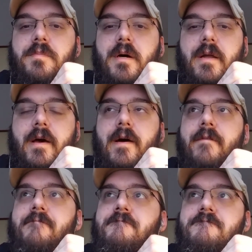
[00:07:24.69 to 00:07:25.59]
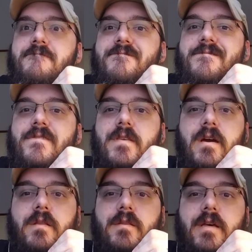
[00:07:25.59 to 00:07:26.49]
But
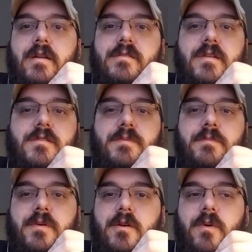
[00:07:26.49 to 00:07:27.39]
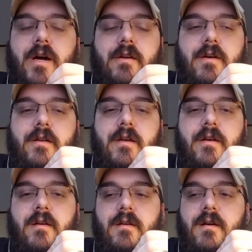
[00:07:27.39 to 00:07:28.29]
yeah, other than that, it's been pretty quiet around
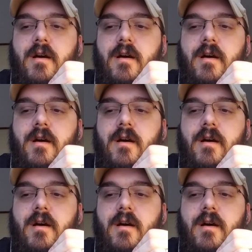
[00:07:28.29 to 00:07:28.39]
here.